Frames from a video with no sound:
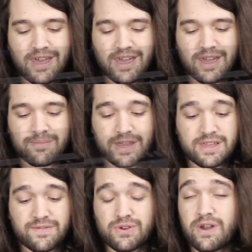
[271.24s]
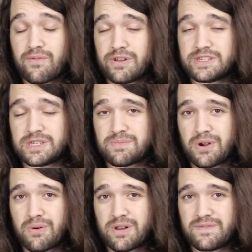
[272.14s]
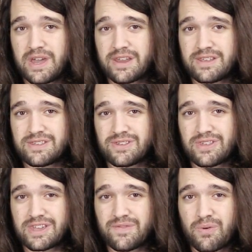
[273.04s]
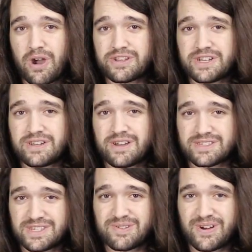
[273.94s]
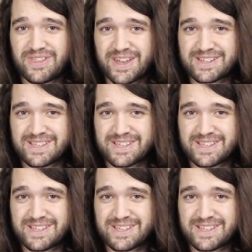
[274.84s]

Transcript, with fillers: And many of you have already seen part one of that. So thank you for watching. I'll see you all next